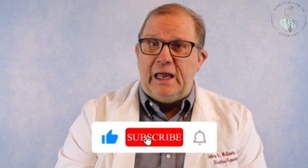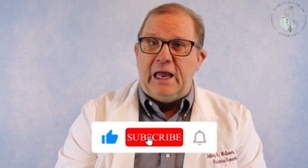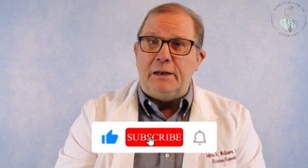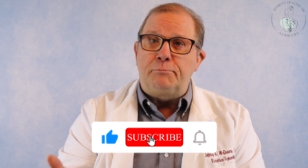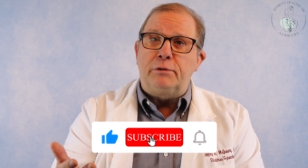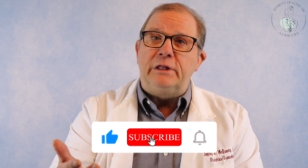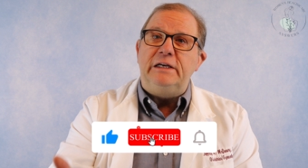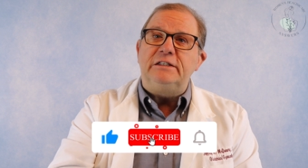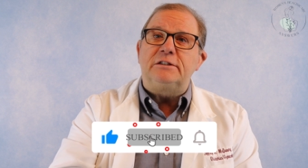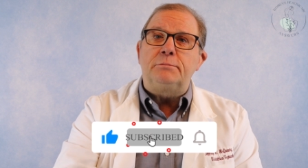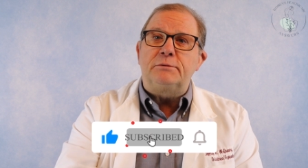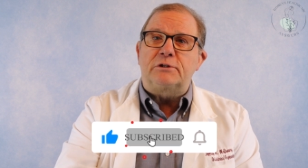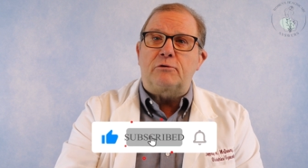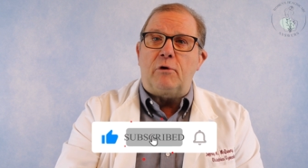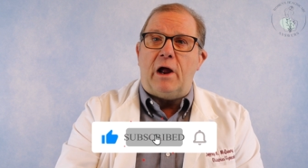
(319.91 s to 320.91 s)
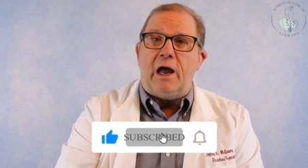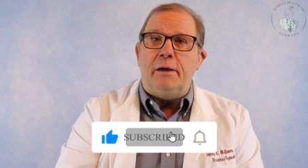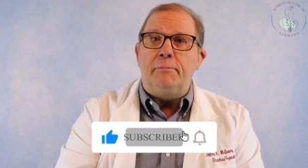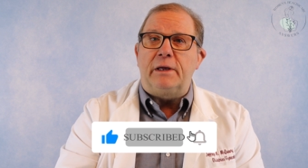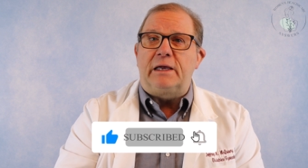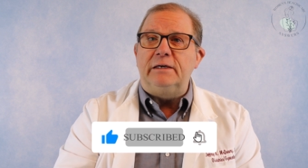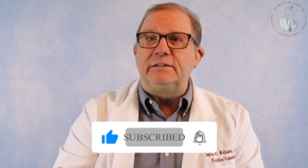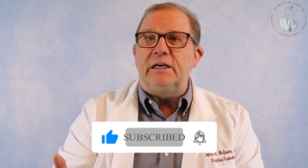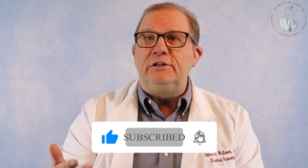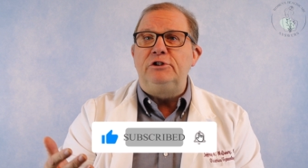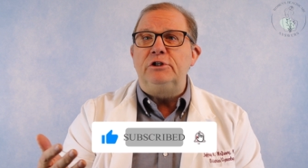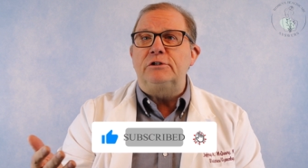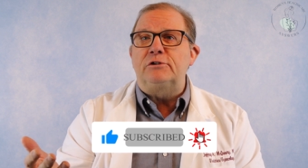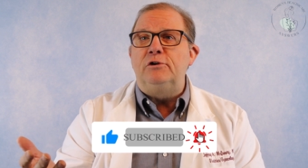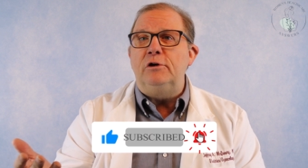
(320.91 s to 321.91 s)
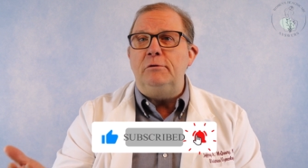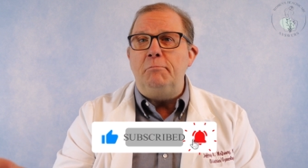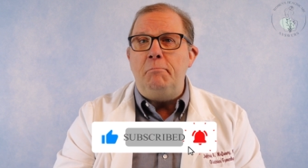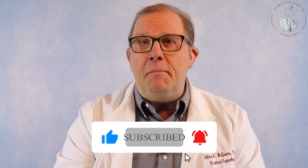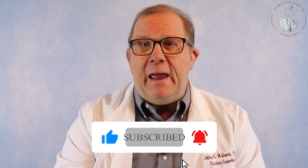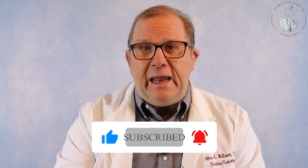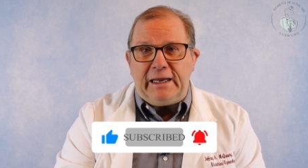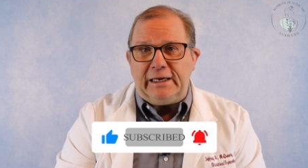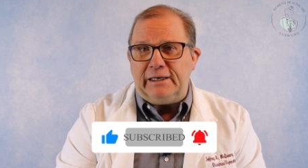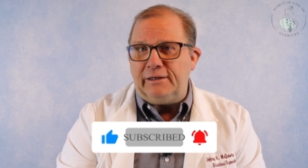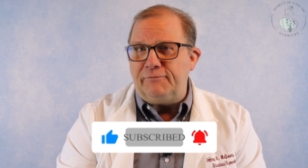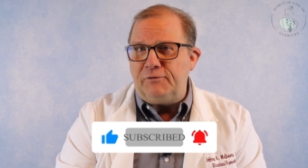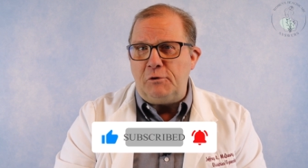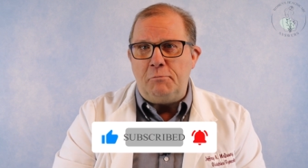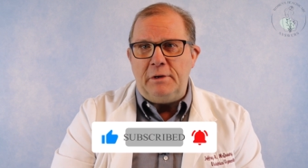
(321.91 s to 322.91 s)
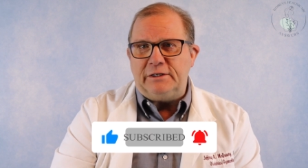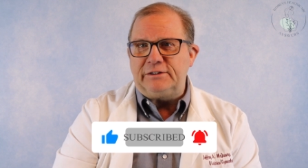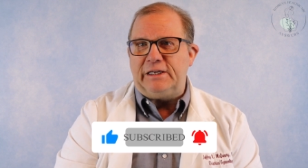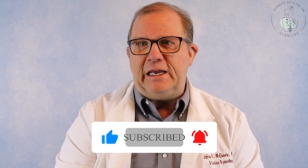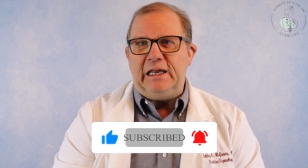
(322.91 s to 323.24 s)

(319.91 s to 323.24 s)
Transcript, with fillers: And please subscribe because I just couldn't make it if you missed